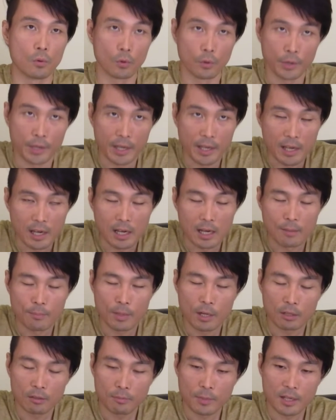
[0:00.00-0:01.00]
Okay,
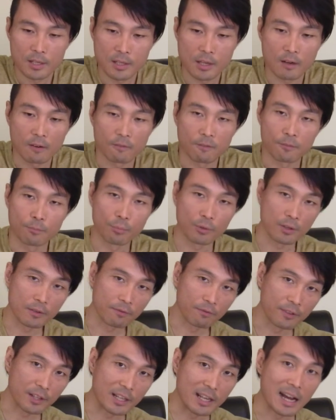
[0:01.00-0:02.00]
about myself
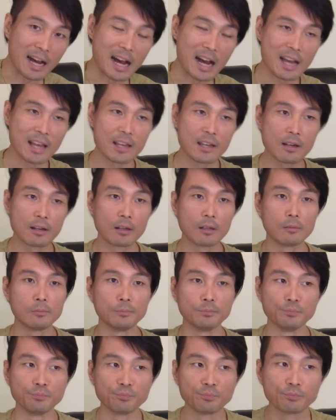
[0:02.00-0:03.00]
briefly,
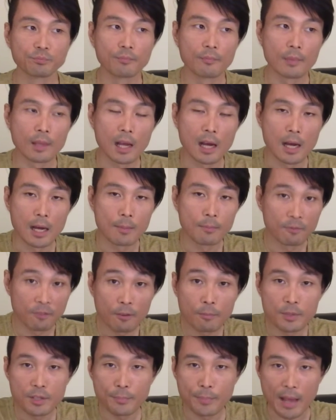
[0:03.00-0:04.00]
I'm
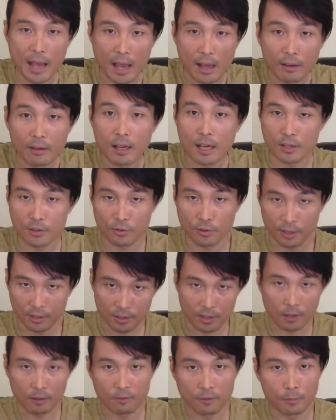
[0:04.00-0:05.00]
from Japan, as you can
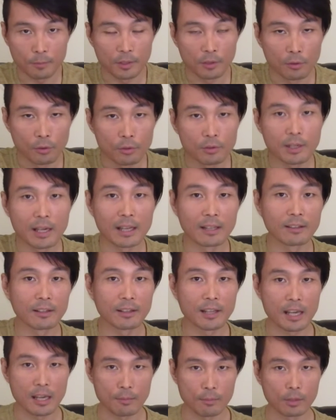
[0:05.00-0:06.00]
tell from the look and the
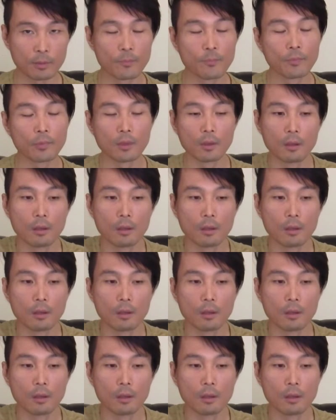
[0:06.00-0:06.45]
name,